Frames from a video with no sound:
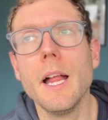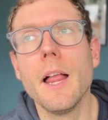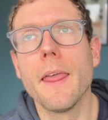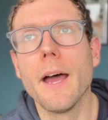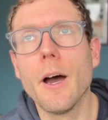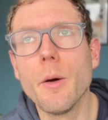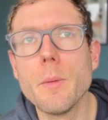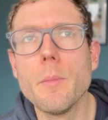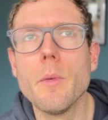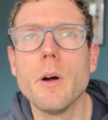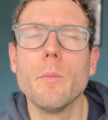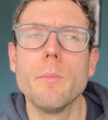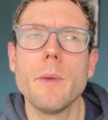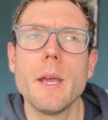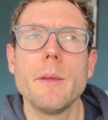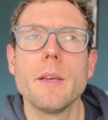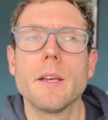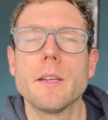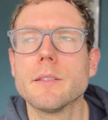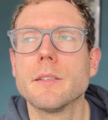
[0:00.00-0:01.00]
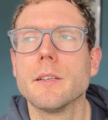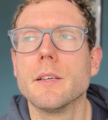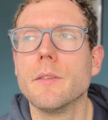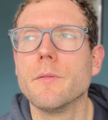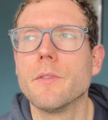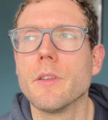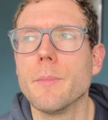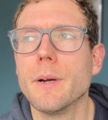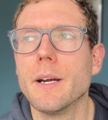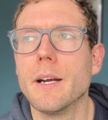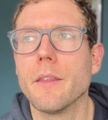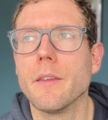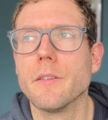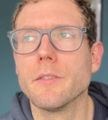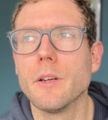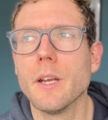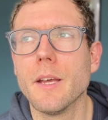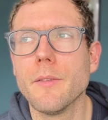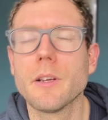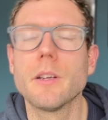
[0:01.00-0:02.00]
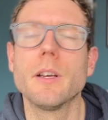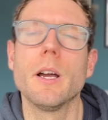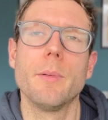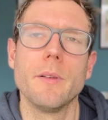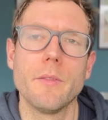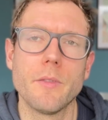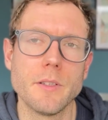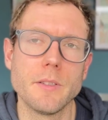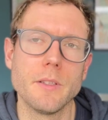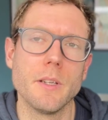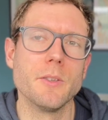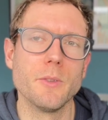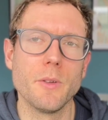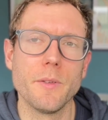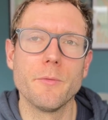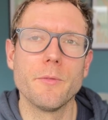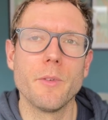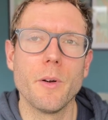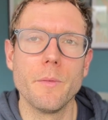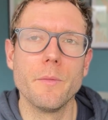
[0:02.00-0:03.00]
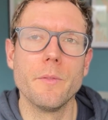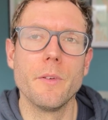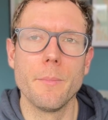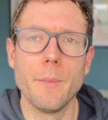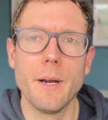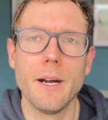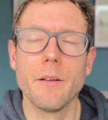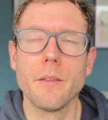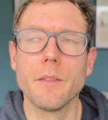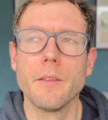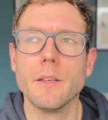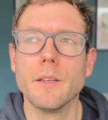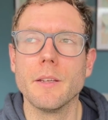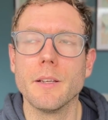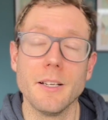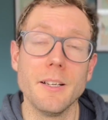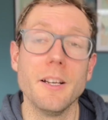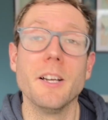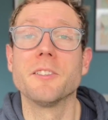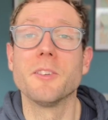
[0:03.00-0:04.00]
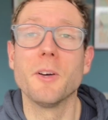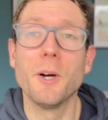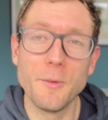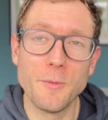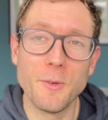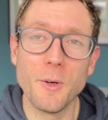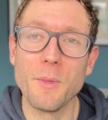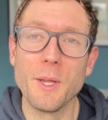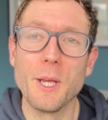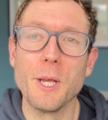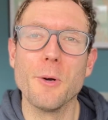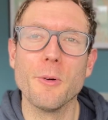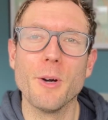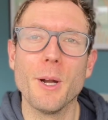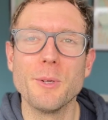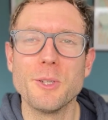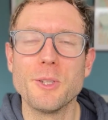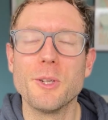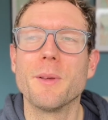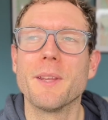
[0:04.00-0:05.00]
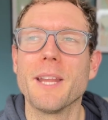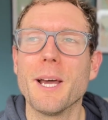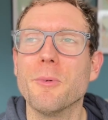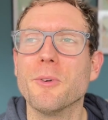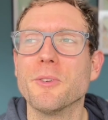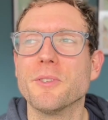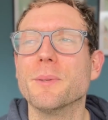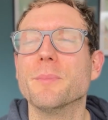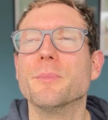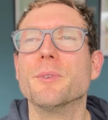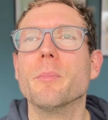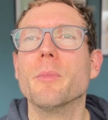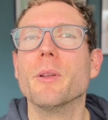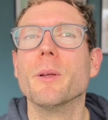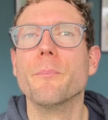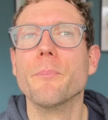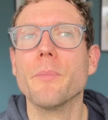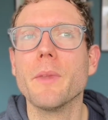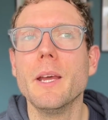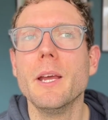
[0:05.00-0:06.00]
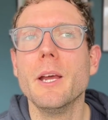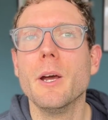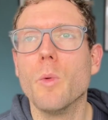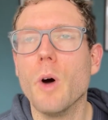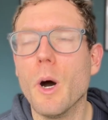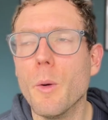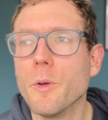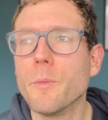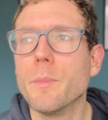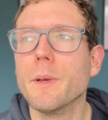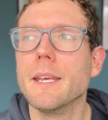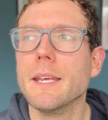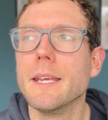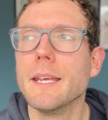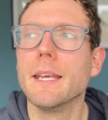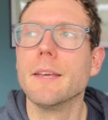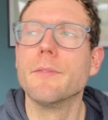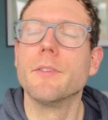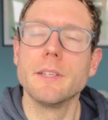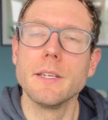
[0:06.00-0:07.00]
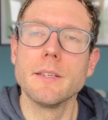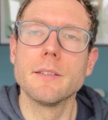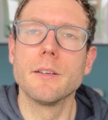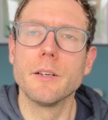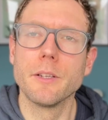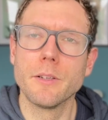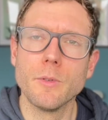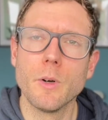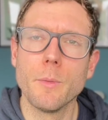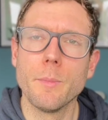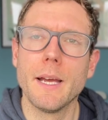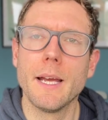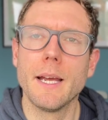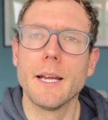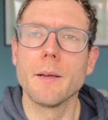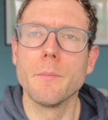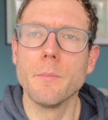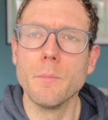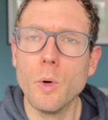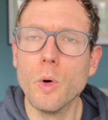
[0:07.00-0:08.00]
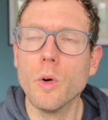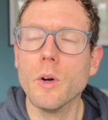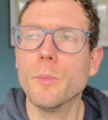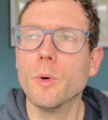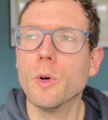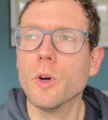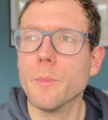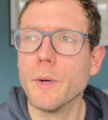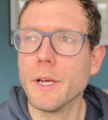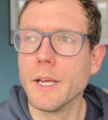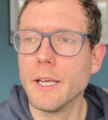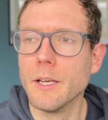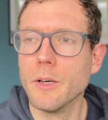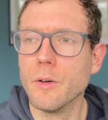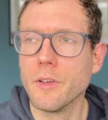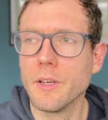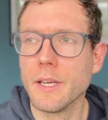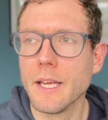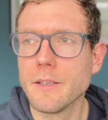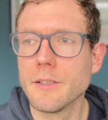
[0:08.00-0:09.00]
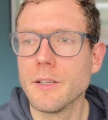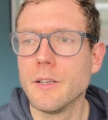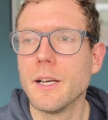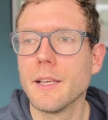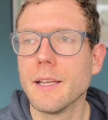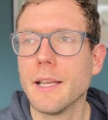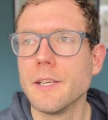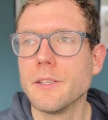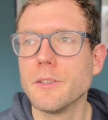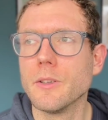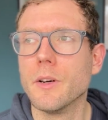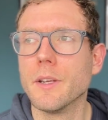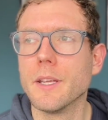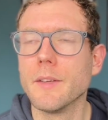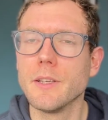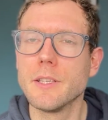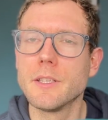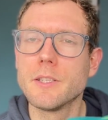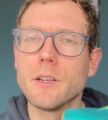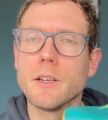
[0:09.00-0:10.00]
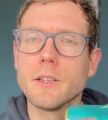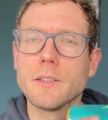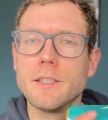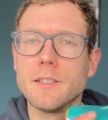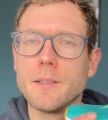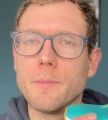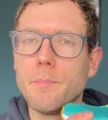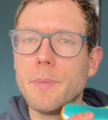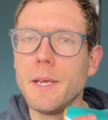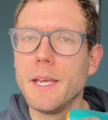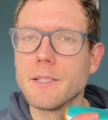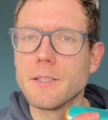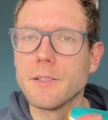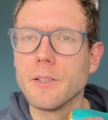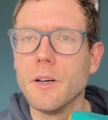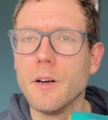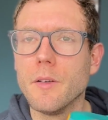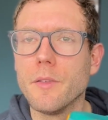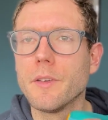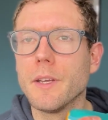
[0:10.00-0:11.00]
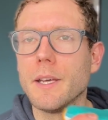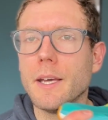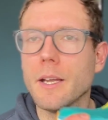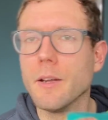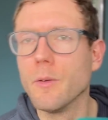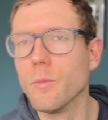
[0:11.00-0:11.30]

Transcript: that'll be maybe a concern for the marathon. So I'd have a couple of concerns on the front for the marathon, aside from the heel rub, assuming that wasn't the problem. One would be if I did start to rot back more and more on my heels and get tired late on, if it just is a bit soft and I